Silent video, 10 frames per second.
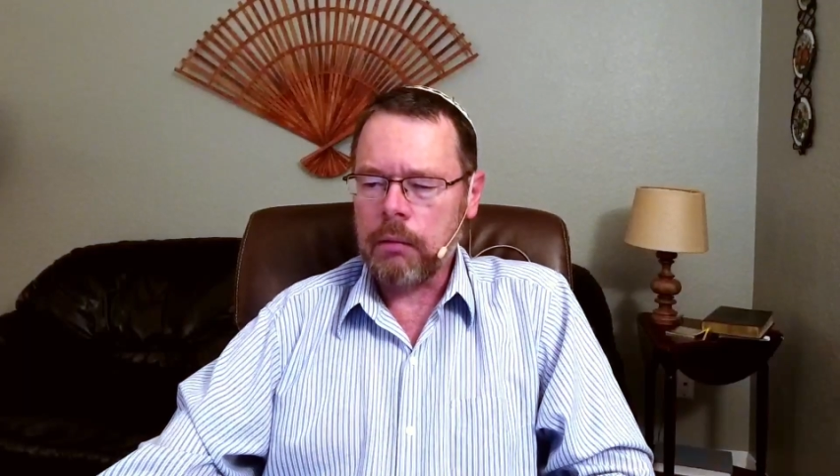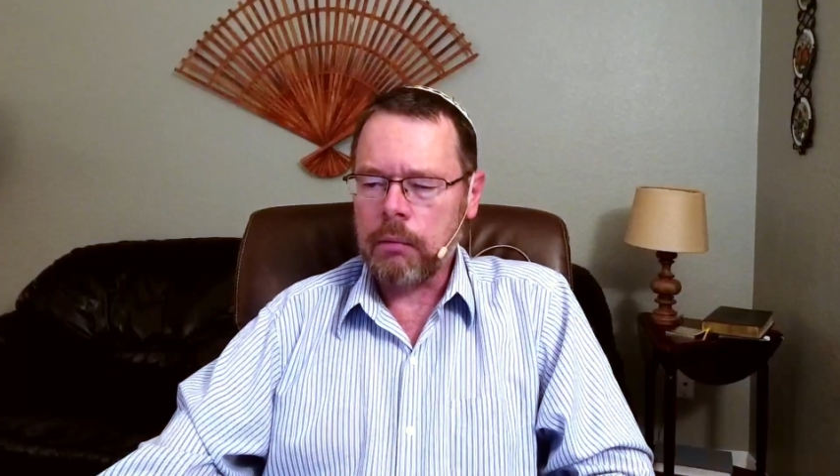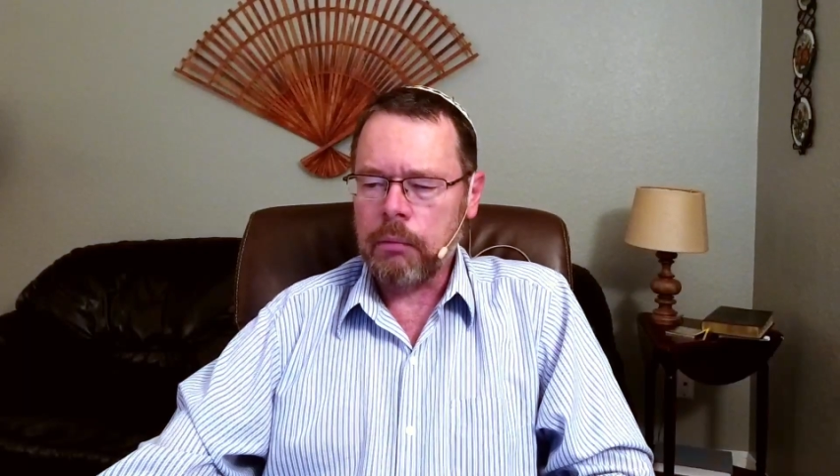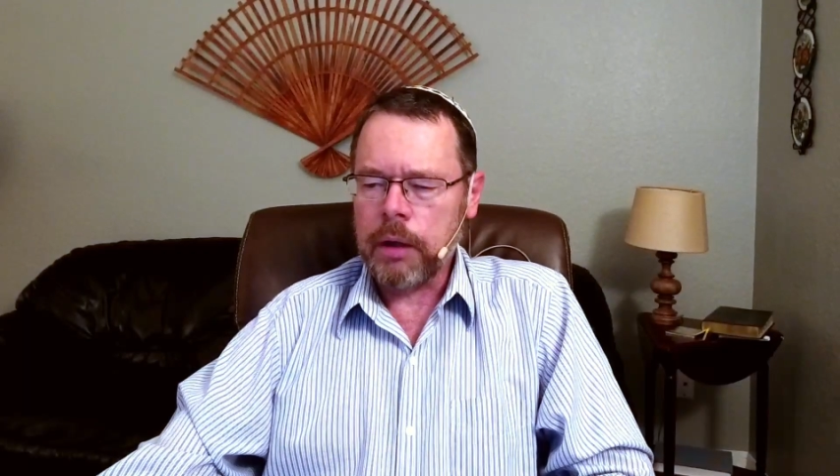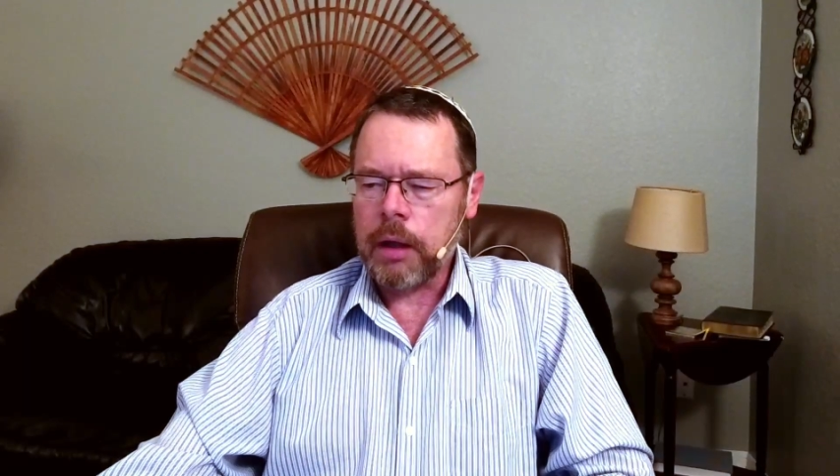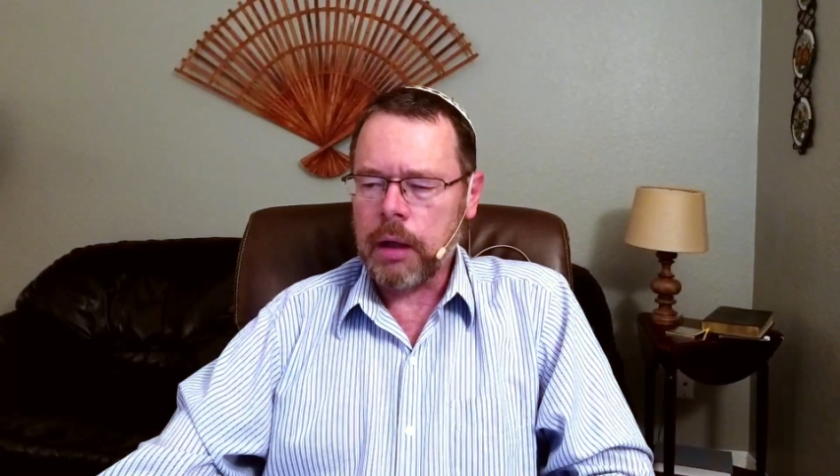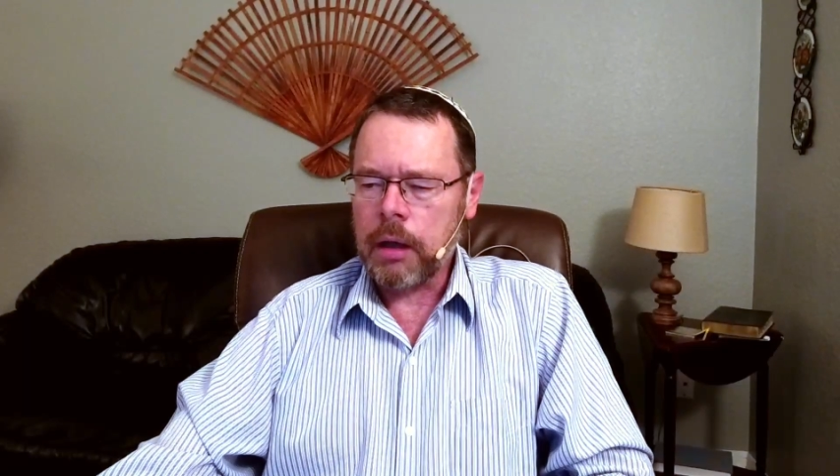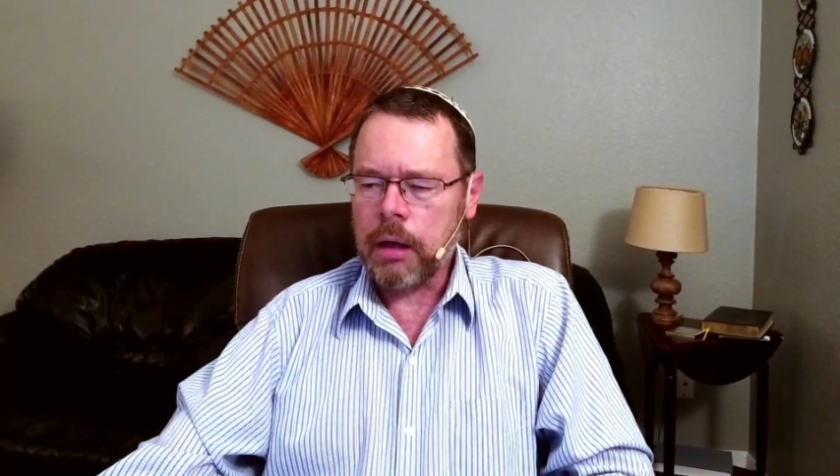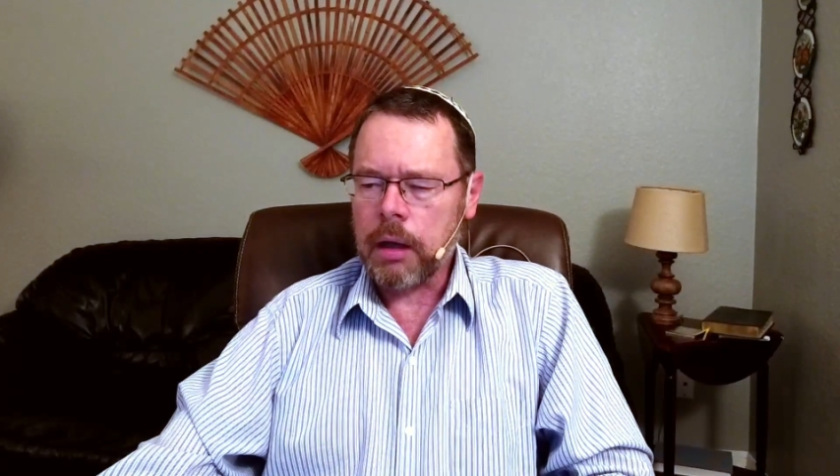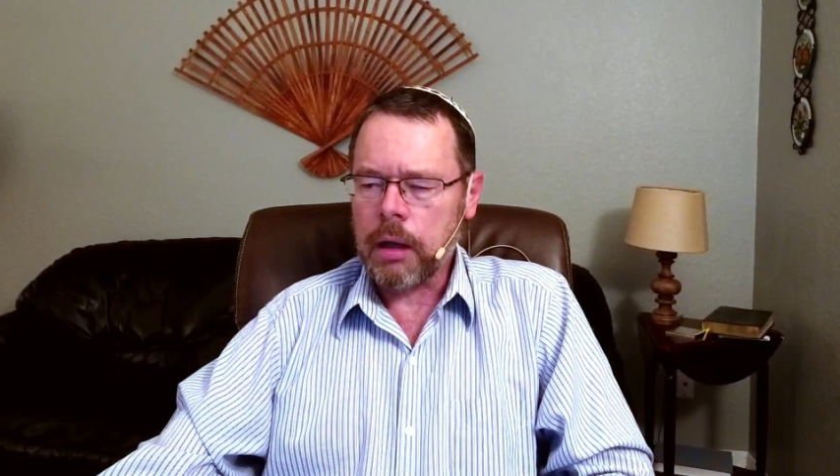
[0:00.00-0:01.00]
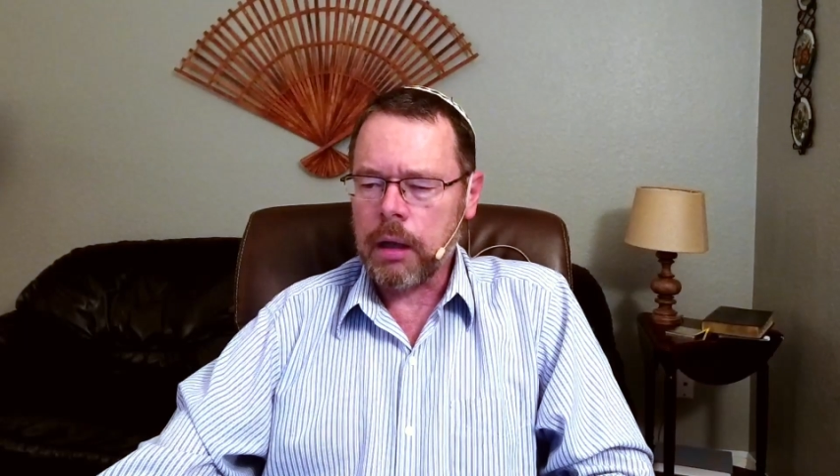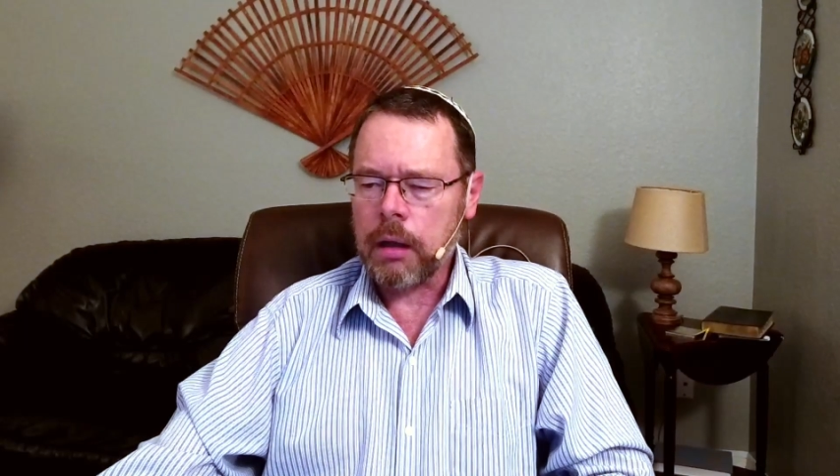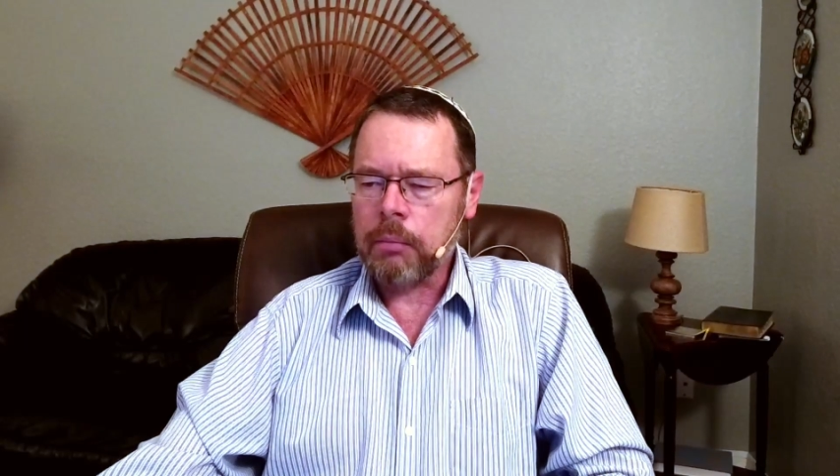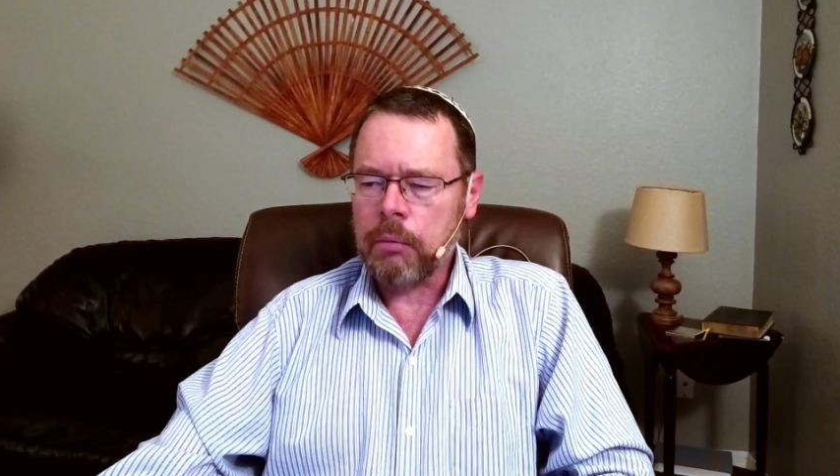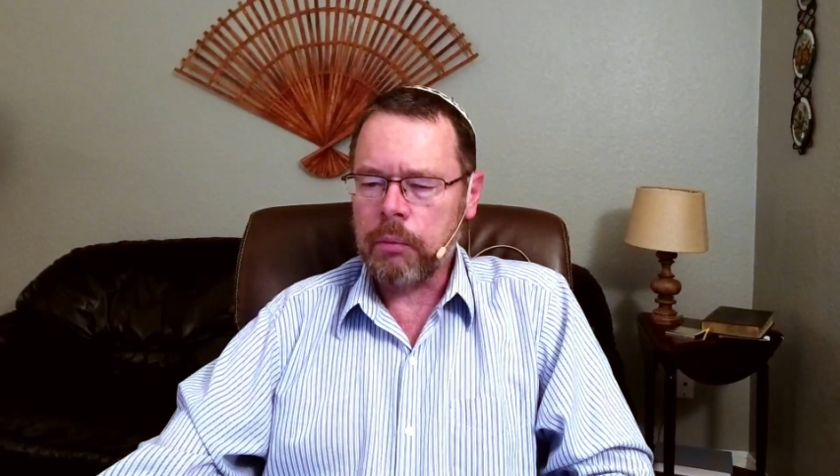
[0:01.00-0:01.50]
we end
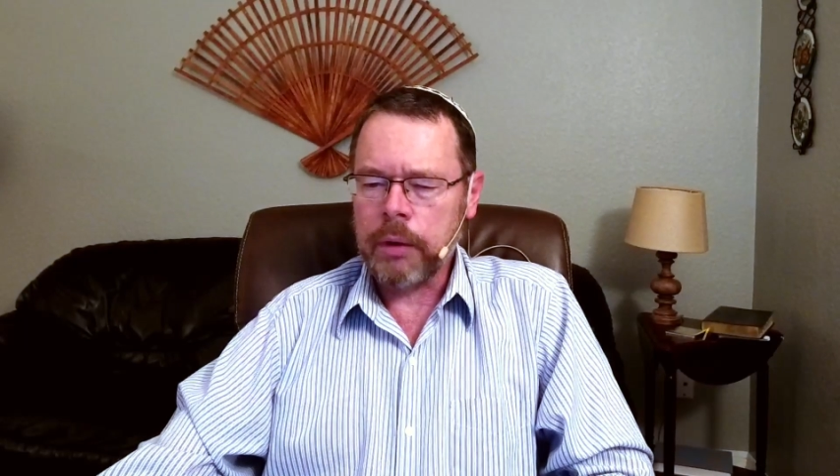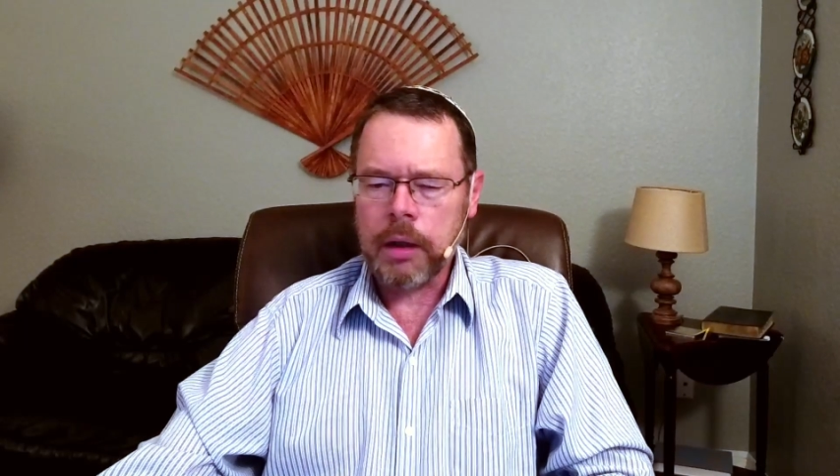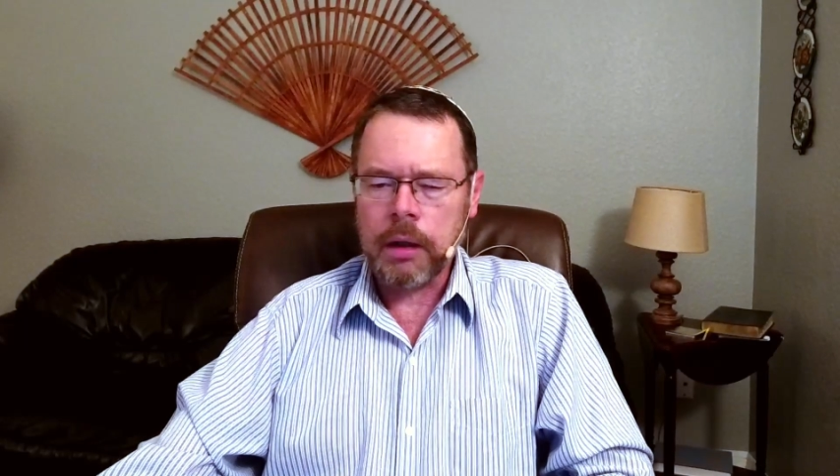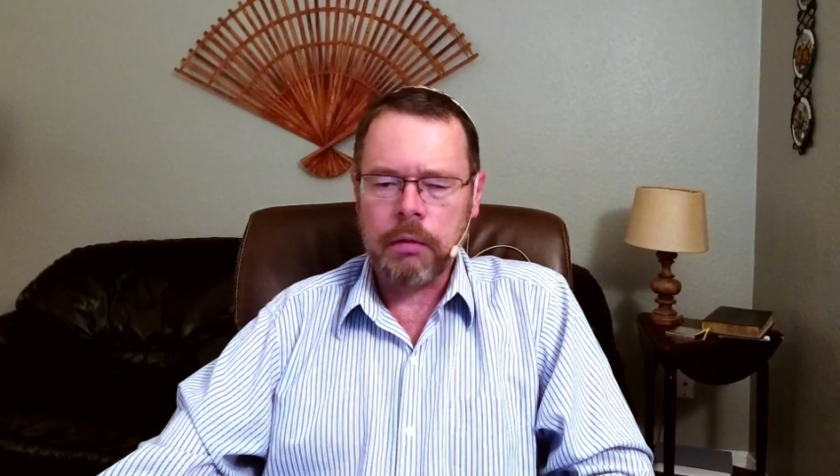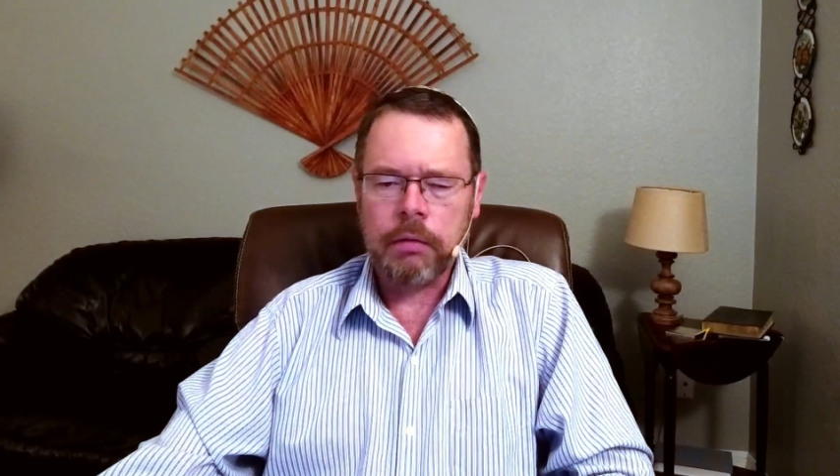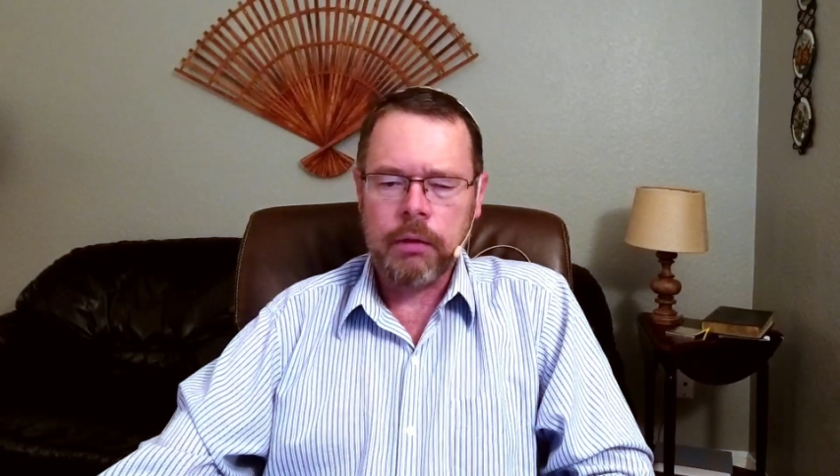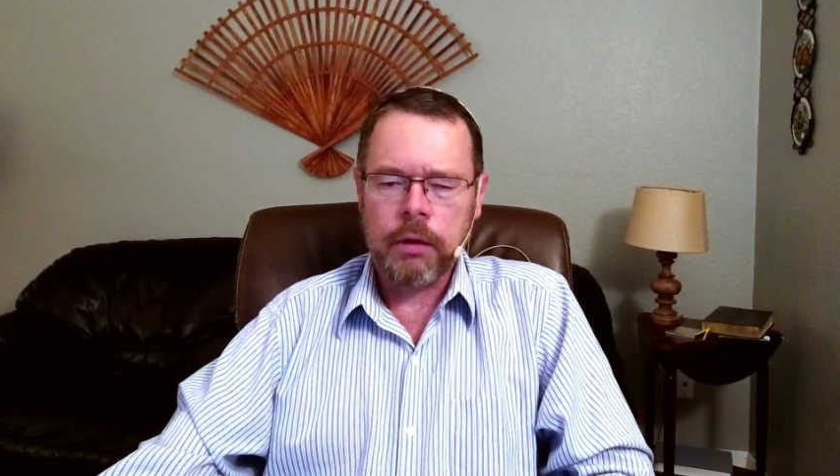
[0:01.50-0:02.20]
up with